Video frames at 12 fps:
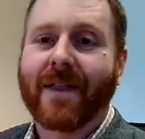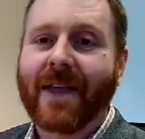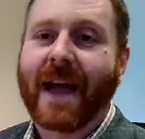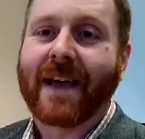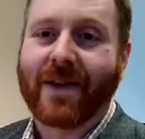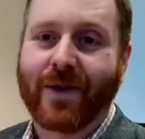
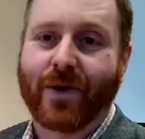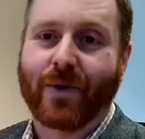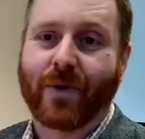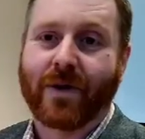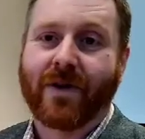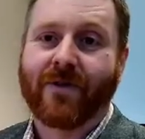Thank you
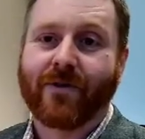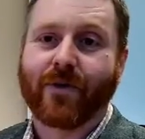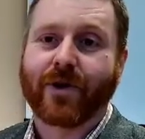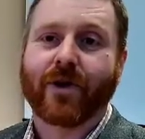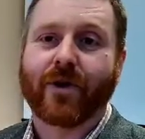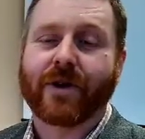for
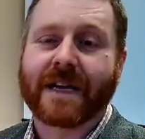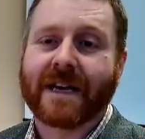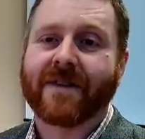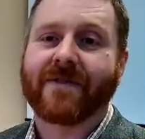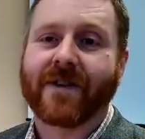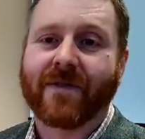your
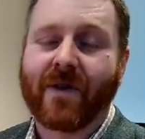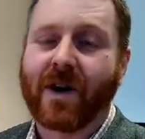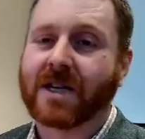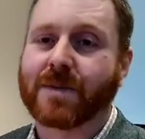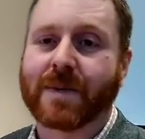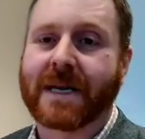gift of
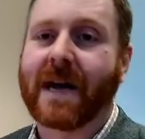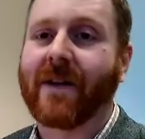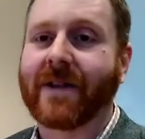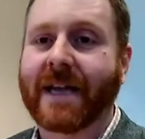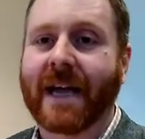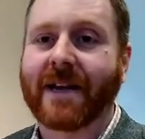
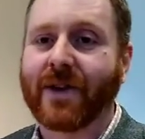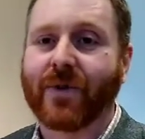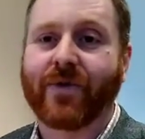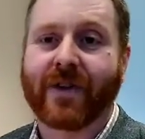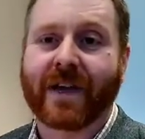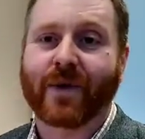hospitality and
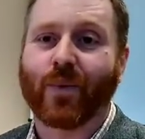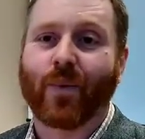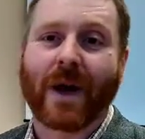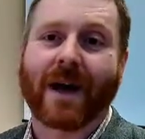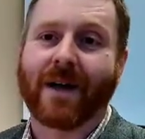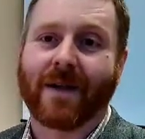using it
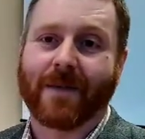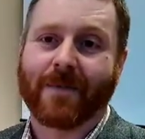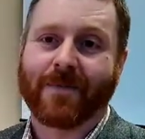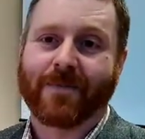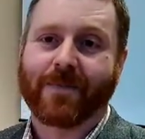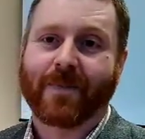well.
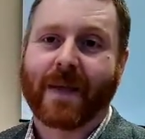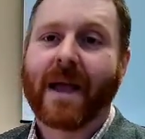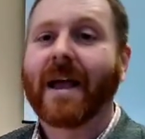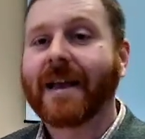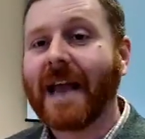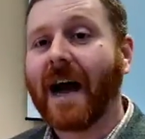
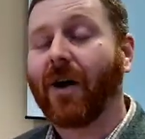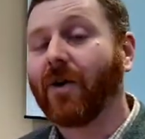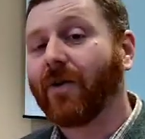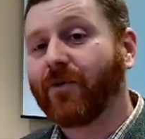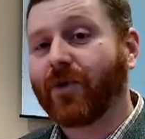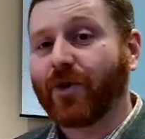
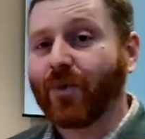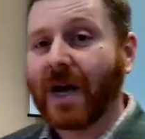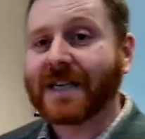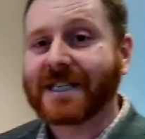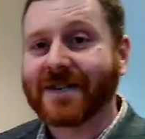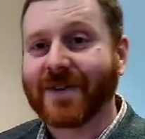Now, for the
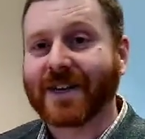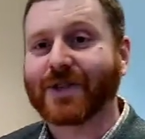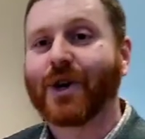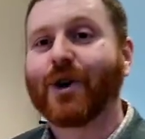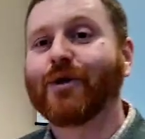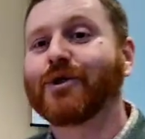rest of us
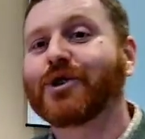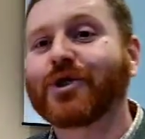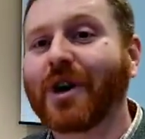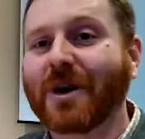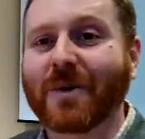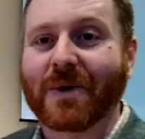who
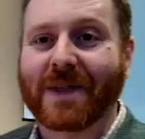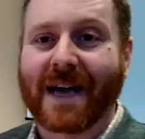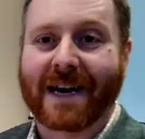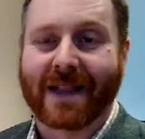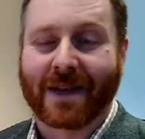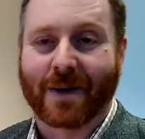struggle with
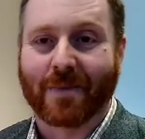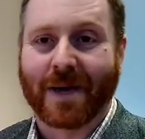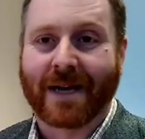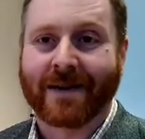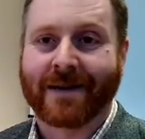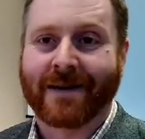that a little
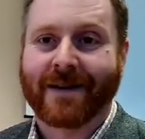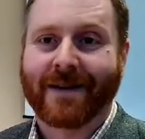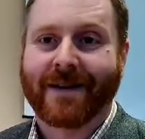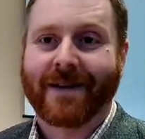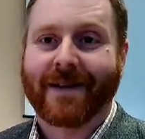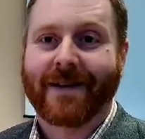bit,
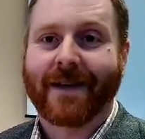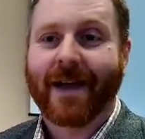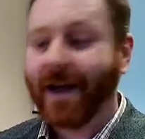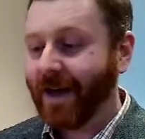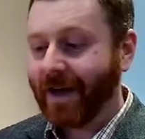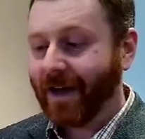
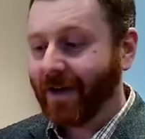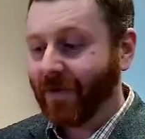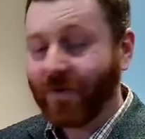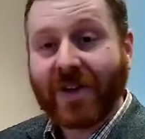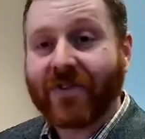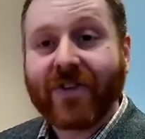
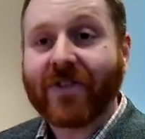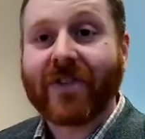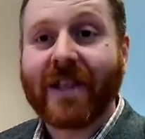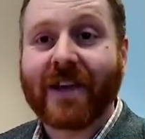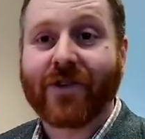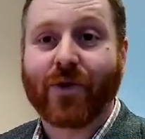this
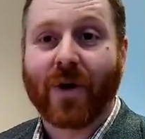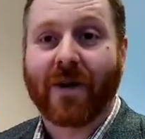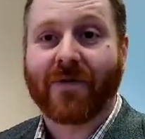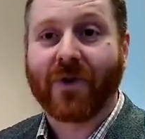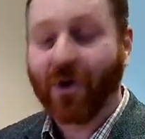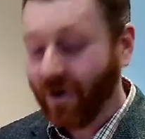doesn't let you
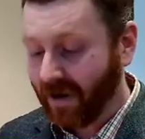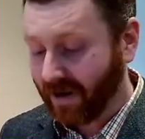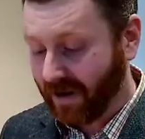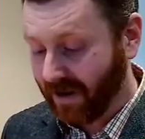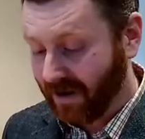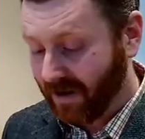off the hook.